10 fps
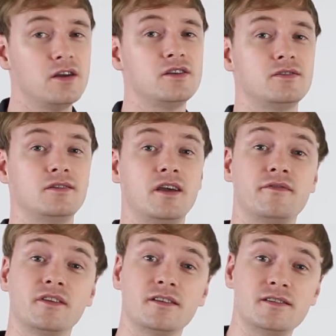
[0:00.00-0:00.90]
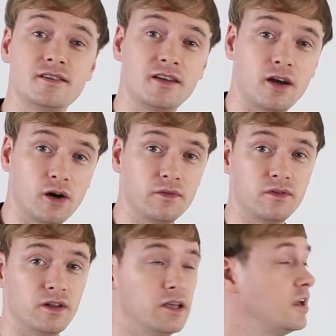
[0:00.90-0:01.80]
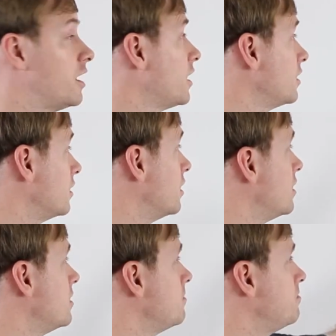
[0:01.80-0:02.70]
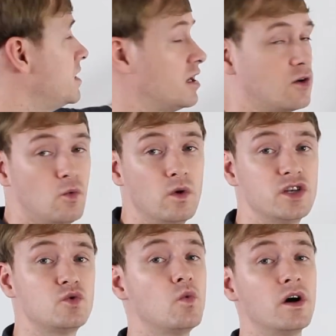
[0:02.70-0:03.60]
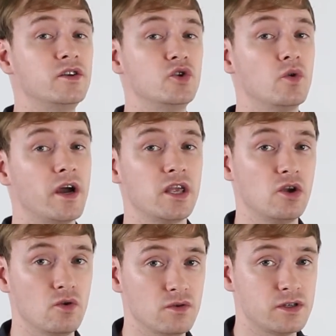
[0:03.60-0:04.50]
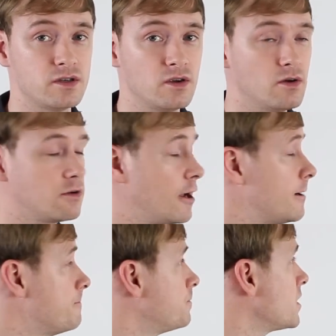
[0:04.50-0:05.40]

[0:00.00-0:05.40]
So you have to listen carefully and pick which one do I use, okay?